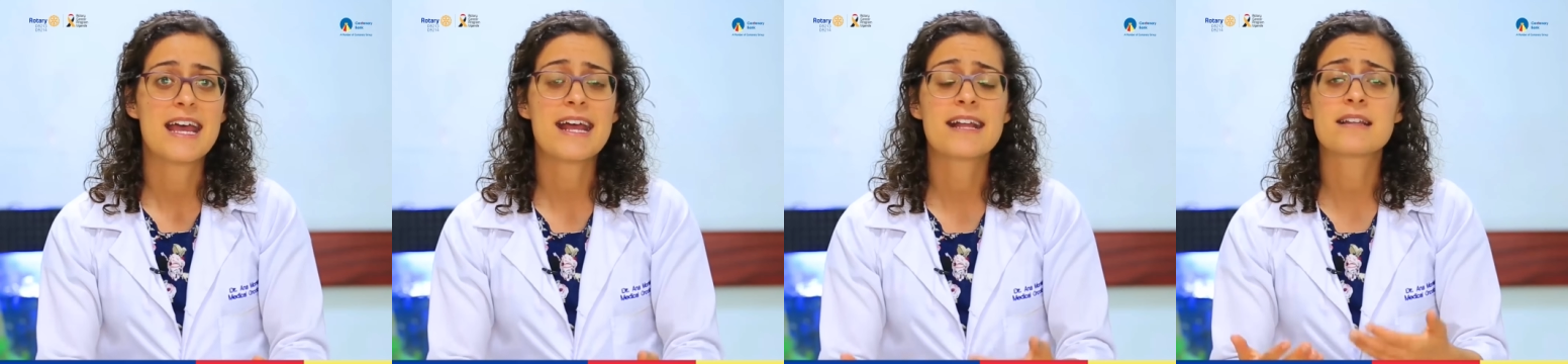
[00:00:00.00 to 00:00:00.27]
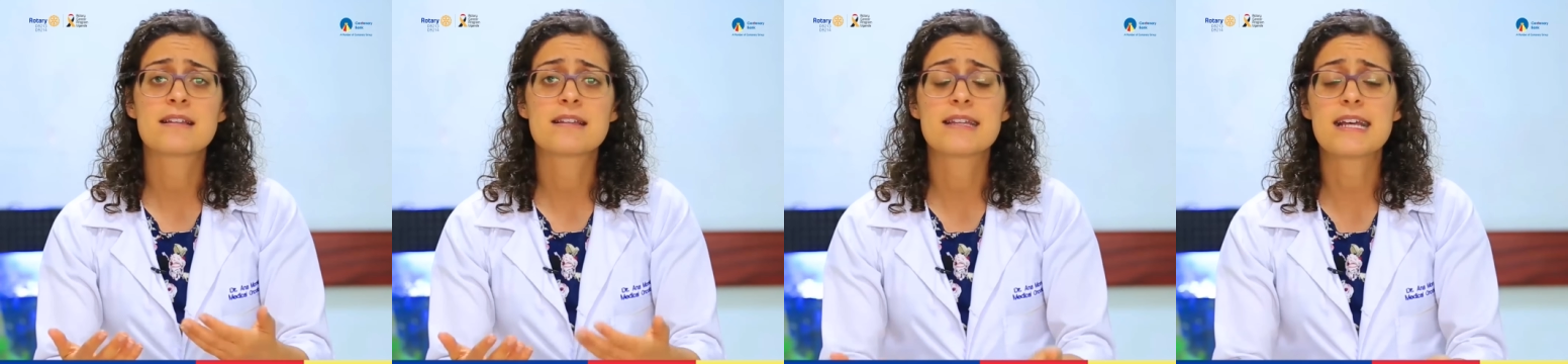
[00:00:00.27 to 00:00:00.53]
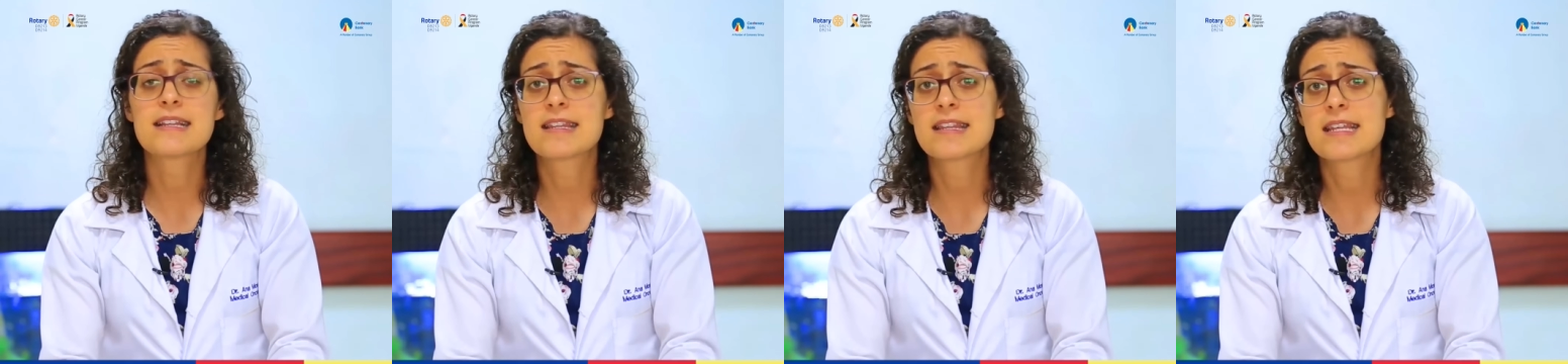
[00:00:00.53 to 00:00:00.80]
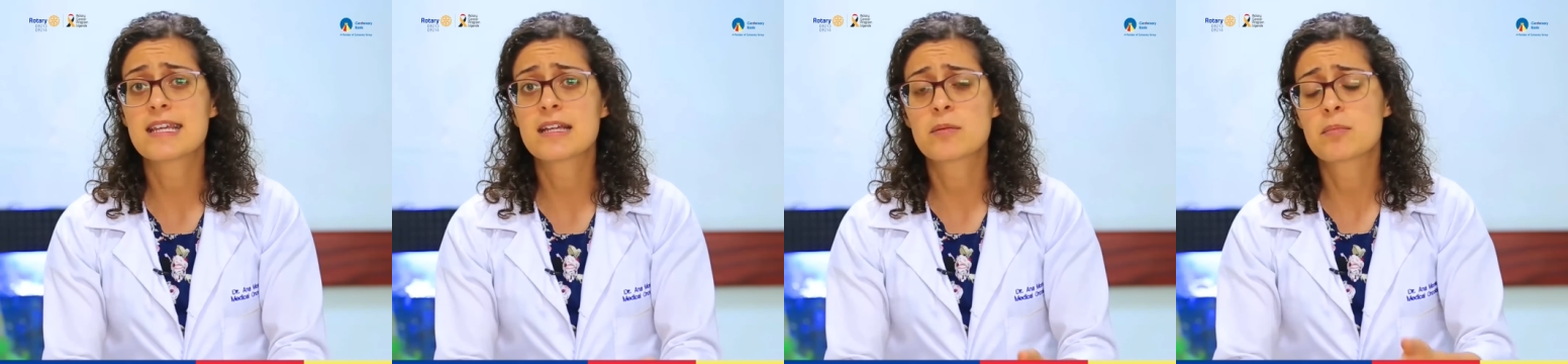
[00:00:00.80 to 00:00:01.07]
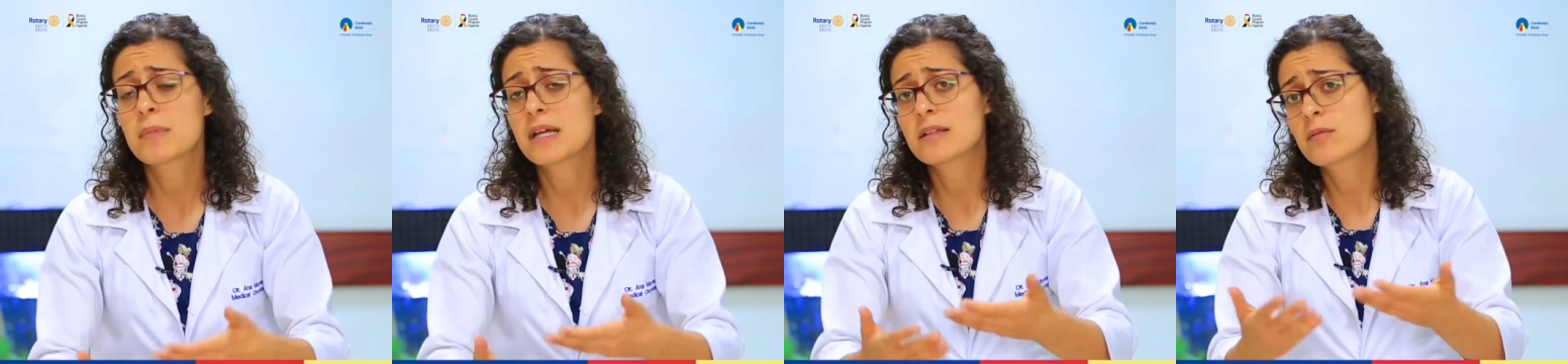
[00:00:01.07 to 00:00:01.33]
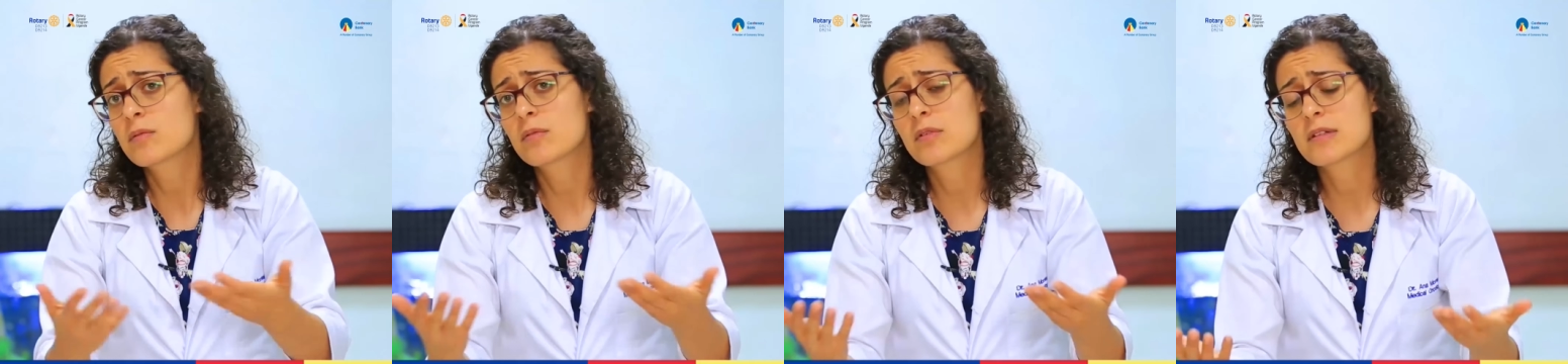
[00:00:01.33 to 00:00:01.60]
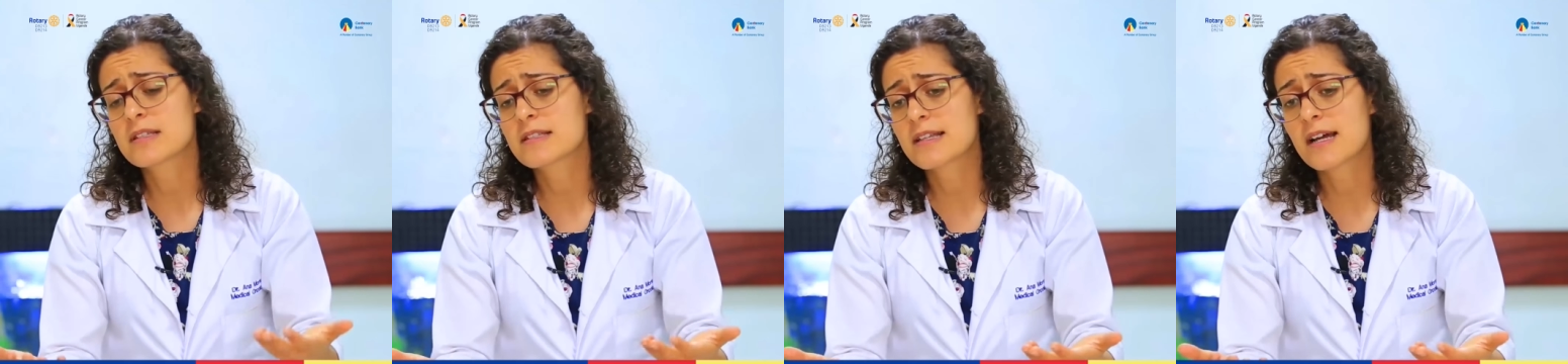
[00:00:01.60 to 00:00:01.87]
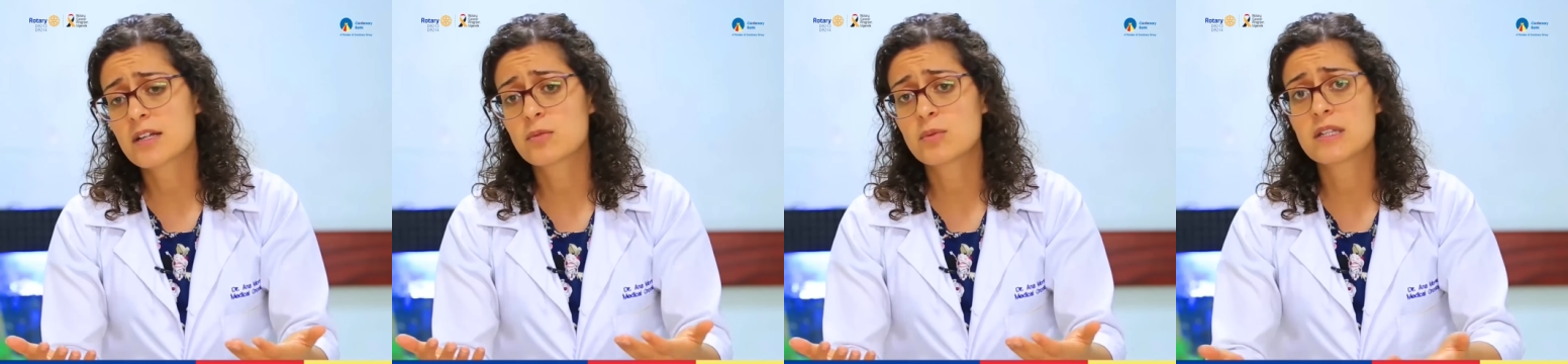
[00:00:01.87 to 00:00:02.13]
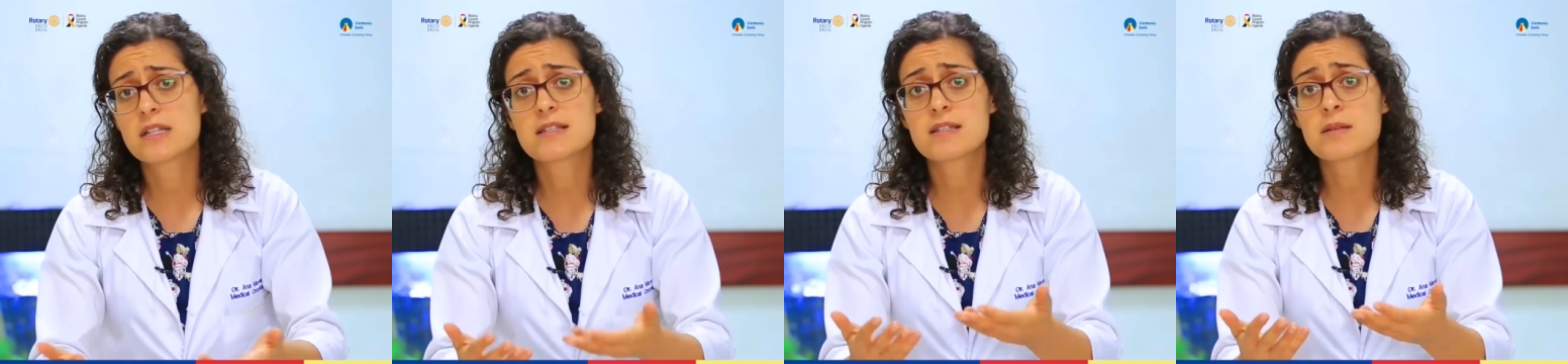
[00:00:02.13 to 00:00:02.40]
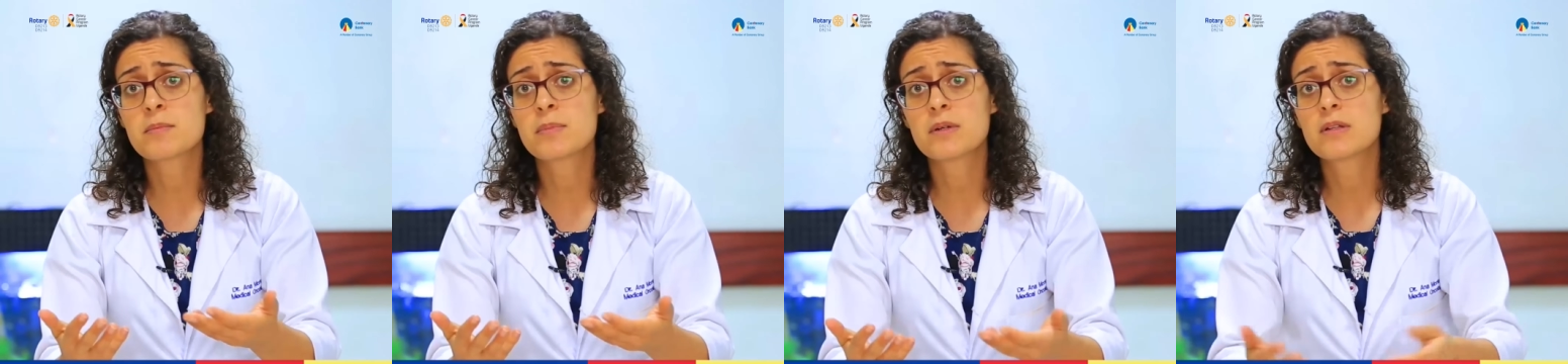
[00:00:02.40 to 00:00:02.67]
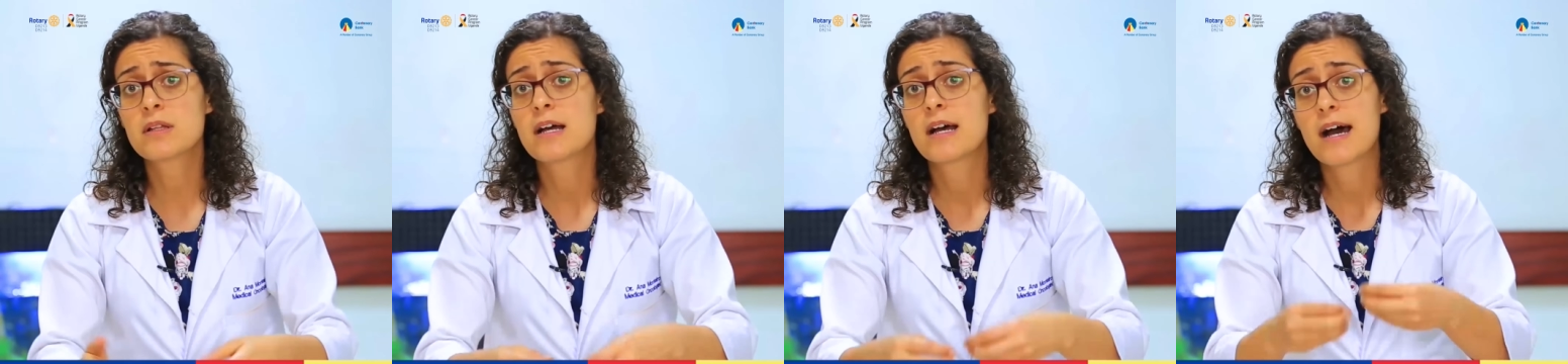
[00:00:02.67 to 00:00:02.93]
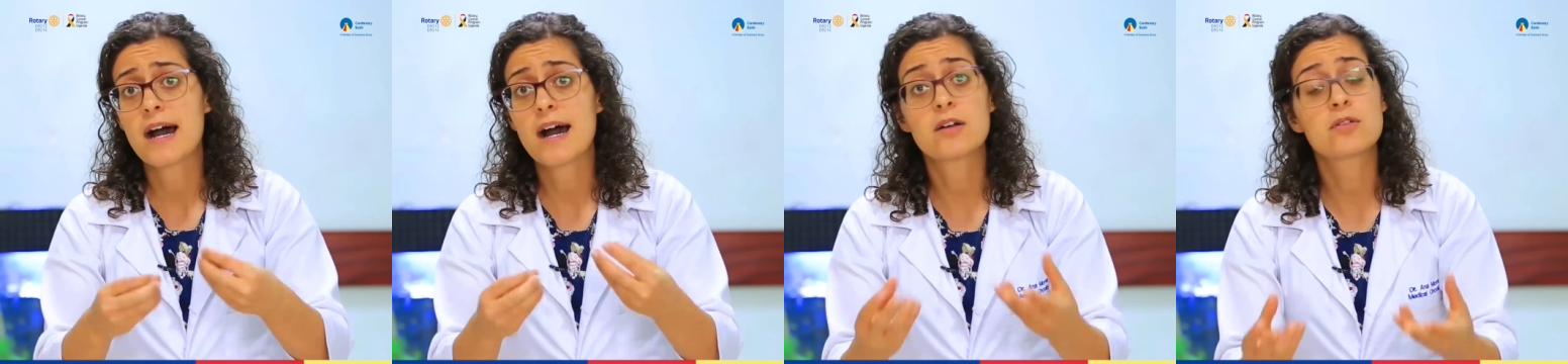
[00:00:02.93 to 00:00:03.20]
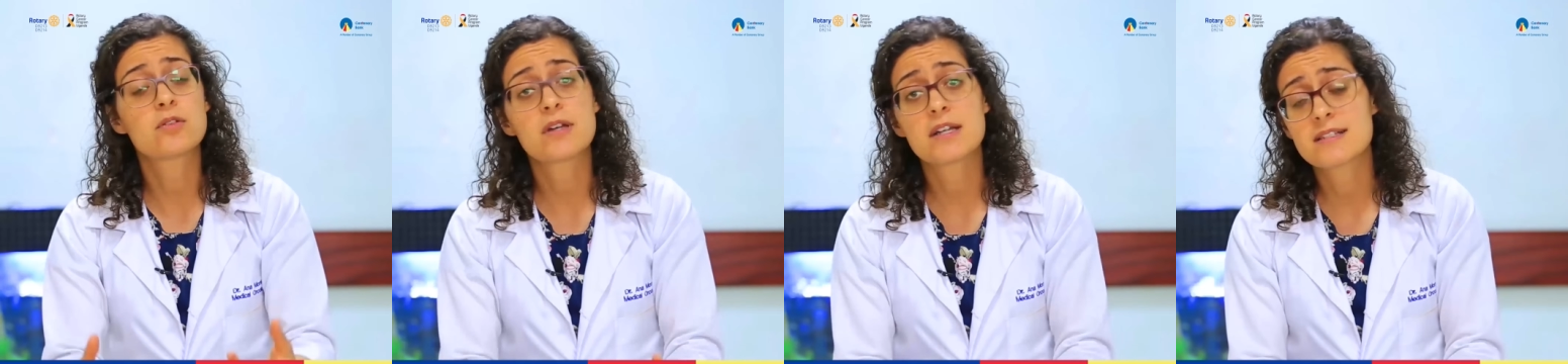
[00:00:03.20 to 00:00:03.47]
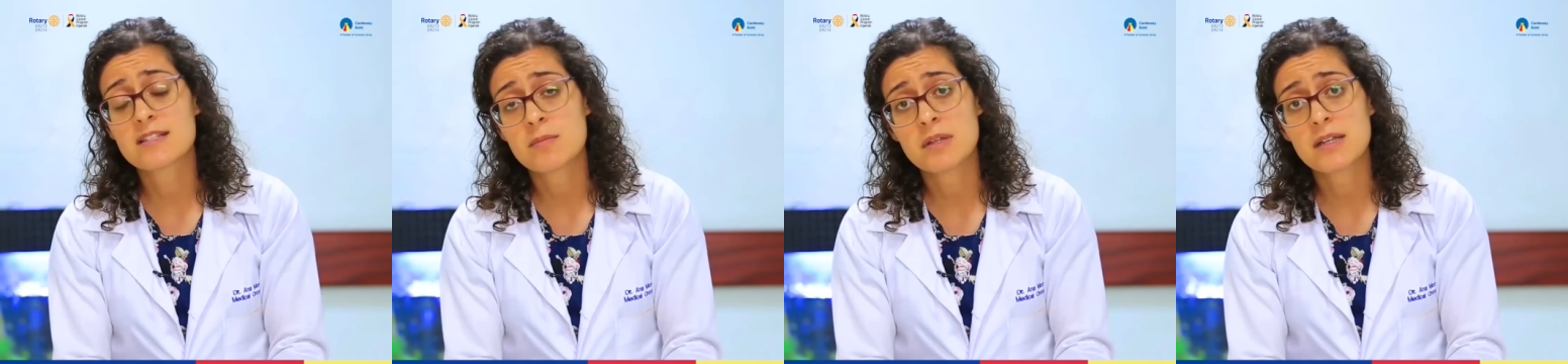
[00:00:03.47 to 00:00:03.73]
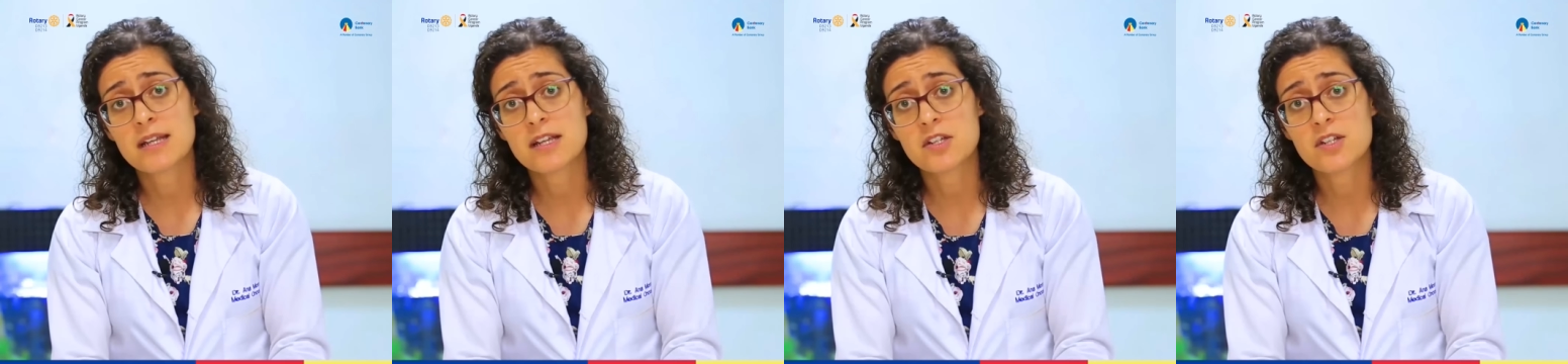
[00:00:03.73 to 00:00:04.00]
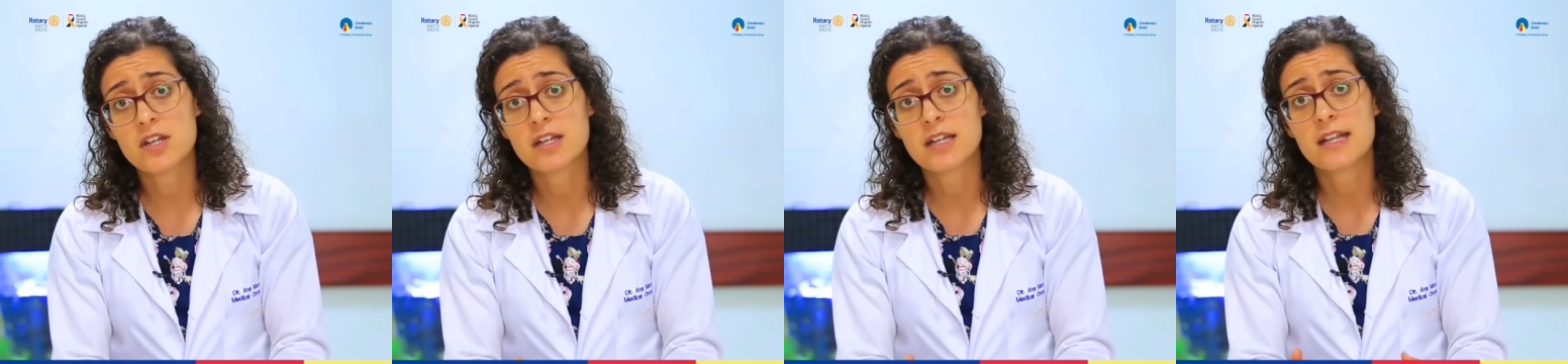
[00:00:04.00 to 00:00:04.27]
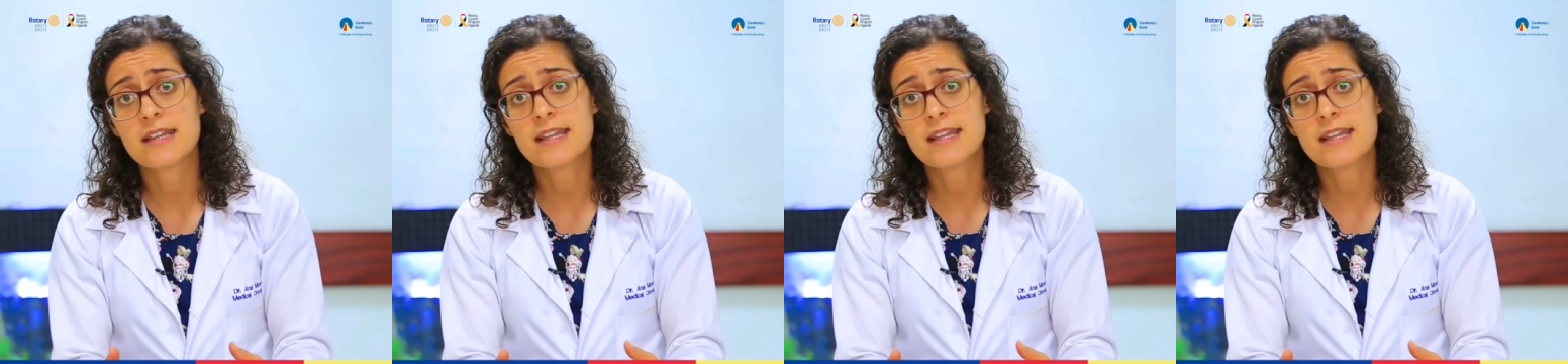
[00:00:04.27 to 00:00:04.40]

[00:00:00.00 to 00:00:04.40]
And that thing may start with a simple auto-examination.